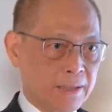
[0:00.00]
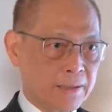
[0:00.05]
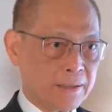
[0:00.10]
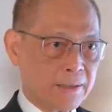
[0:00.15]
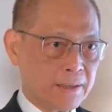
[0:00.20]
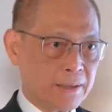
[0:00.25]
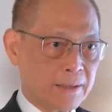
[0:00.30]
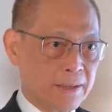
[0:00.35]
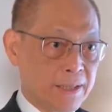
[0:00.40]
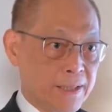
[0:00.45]

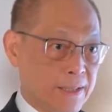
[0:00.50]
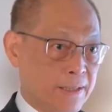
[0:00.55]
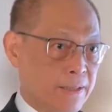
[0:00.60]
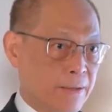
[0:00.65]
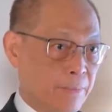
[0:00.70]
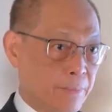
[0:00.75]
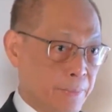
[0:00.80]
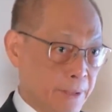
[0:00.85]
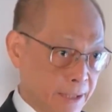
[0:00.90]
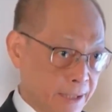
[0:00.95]
And
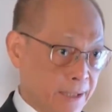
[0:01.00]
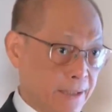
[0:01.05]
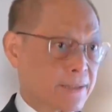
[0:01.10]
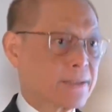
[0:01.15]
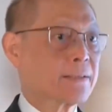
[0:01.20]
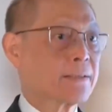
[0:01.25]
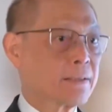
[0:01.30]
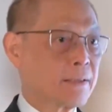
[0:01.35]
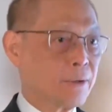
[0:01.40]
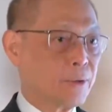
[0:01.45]
this is the
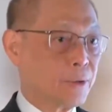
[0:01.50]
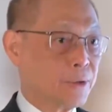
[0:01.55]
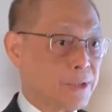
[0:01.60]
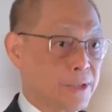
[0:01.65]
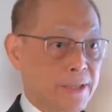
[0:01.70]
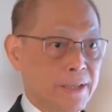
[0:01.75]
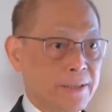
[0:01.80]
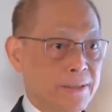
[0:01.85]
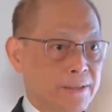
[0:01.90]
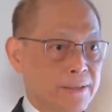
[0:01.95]
biggest
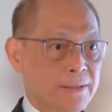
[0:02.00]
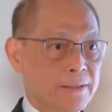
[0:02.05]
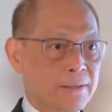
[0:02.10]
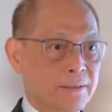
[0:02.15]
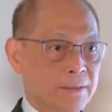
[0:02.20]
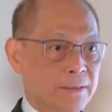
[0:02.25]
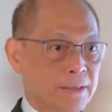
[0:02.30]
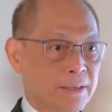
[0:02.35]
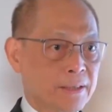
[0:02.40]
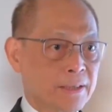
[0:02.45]

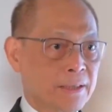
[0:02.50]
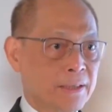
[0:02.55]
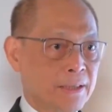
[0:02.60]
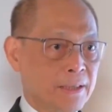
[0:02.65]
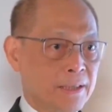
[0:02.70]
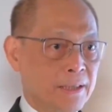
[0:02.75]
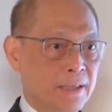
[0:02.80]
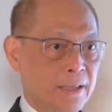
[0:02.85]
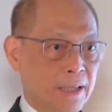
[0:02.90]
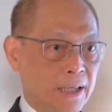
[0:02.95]
audience na.
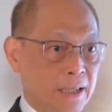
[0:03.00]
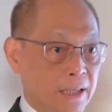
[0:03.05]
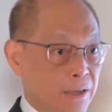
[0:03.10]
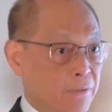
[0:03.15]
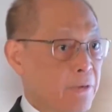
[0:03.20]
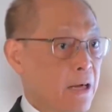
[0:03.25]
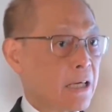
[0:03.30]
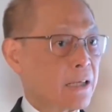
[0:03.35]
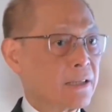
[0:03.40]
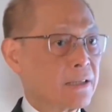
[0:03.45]

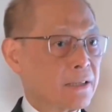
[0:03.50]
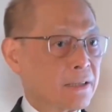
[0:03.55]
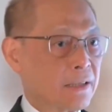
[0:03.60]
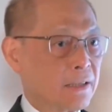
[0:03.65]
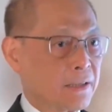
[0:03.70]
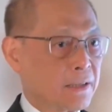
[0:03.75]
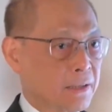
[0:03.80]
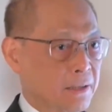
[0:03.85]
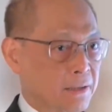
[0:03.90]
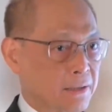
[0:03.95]
And in fact,
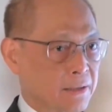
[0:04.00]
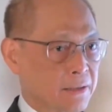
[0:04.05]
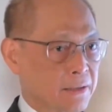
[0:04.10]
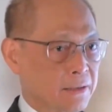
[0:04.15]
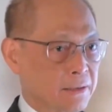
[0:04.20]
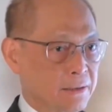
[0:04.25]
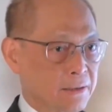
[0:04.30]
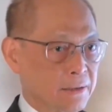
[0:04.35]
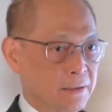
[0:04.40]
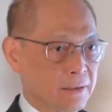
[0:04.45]

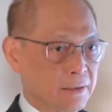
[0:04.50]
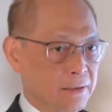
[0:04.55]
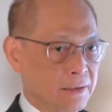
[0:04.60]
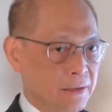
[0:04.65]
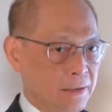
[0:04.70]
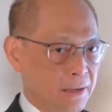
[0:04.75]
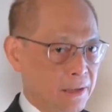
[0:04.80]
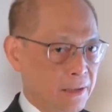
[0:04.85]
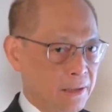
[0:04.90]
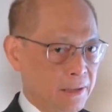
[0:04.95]

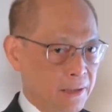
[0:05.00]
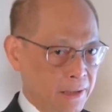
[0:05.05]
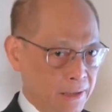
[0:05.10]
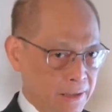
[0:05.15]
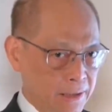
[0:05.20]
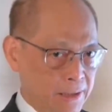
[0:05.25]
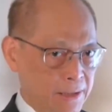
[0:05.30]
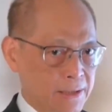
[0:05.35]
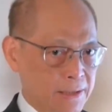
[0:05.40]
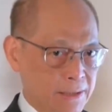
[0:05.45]

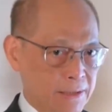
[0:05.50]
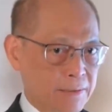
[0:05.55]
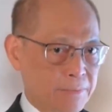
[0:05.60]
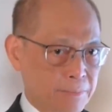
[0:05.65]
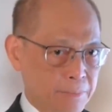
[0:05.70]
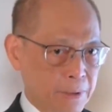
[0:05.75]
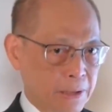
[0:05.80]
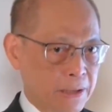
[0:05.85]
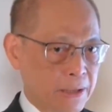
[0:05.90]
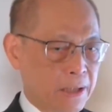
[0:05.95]
in
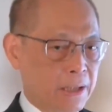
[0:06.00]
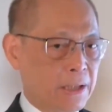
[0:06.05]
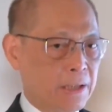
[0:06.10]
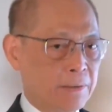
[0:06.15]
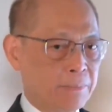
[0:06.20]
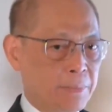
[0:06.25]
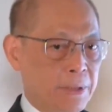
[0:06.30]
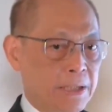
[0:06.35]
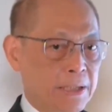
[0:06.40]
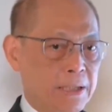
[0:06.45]
this
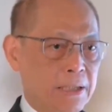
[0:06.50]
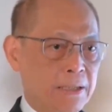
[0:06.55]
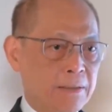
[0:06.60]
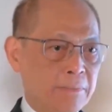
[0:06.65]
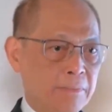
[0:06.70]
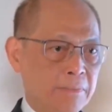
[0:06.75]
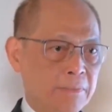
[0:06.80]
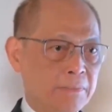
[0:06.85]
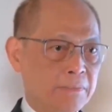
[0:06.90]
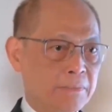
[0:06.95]
particular
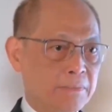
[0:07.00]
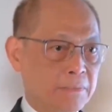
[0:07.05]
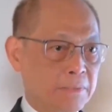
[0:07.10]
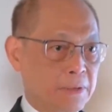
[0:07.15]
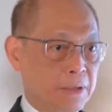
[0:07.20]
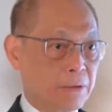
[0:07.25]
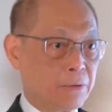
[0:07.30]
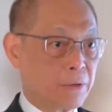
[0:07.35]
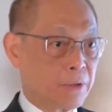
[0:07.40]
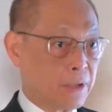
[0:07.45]
meeting,
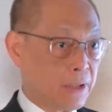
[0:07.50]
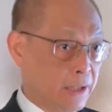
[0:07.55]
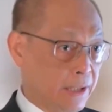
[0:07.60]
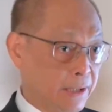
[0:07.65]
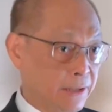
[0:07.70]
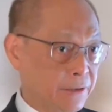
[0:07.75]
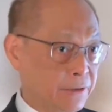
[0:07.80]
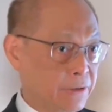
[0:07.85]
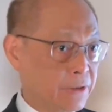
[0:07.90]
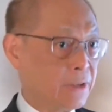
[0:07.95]
siguro
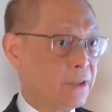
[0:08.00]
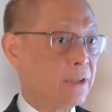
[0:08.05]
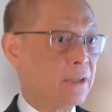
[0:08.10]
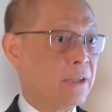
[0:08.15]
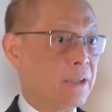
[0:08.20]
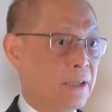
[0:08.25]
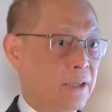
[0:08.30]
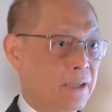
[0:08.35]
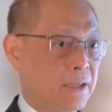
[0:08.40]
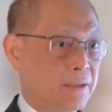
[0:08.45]
later
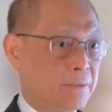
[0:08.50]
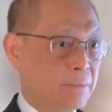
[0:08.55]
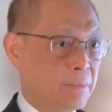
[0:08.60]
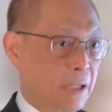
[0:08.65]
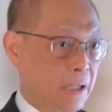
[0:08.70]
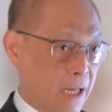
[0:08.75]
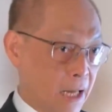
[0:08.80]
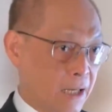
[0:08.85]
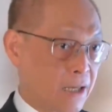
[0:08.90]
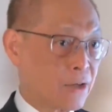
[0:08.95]
on,
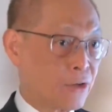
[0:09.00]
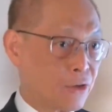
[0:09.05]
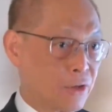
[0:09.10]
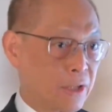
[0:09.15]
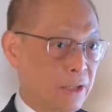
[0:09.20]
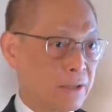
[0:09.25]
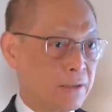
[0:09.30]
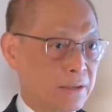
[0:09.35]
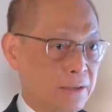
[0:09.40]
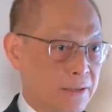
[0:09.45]

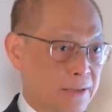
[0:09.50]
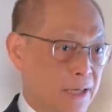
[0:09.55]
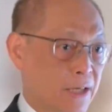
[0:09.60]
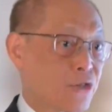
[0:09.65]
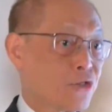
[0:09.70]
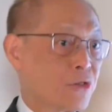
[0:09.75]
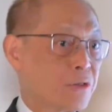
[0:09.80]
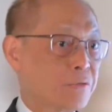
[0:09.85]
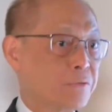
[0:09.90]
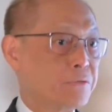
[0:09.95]
magkakaroon ng
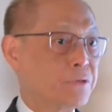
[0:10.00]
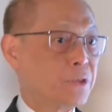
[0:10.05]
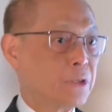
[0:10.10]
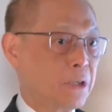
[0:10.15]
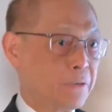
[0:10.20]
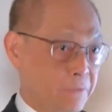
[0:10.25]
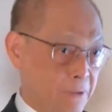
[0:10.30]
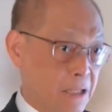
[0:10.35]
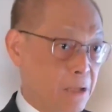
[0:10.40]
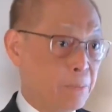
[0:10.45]
session
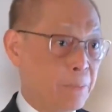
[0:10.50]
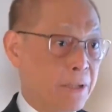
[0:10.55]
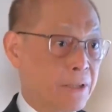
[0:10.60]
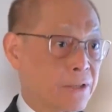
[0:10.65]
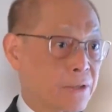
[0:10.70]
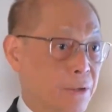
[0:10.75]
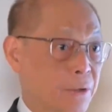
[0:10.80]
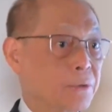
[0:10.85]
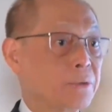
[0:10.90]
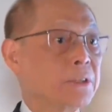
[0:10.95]
for the
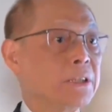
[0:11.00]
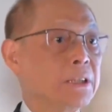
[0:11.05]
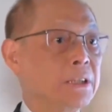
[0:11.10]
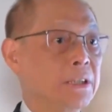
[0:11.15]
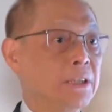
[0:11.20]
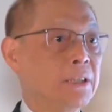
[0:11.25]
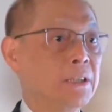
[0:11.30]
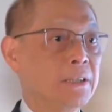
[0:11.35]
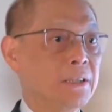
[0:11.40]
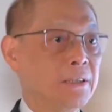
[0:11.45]
Philippines
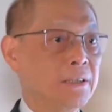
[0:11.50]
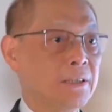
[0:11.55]
only.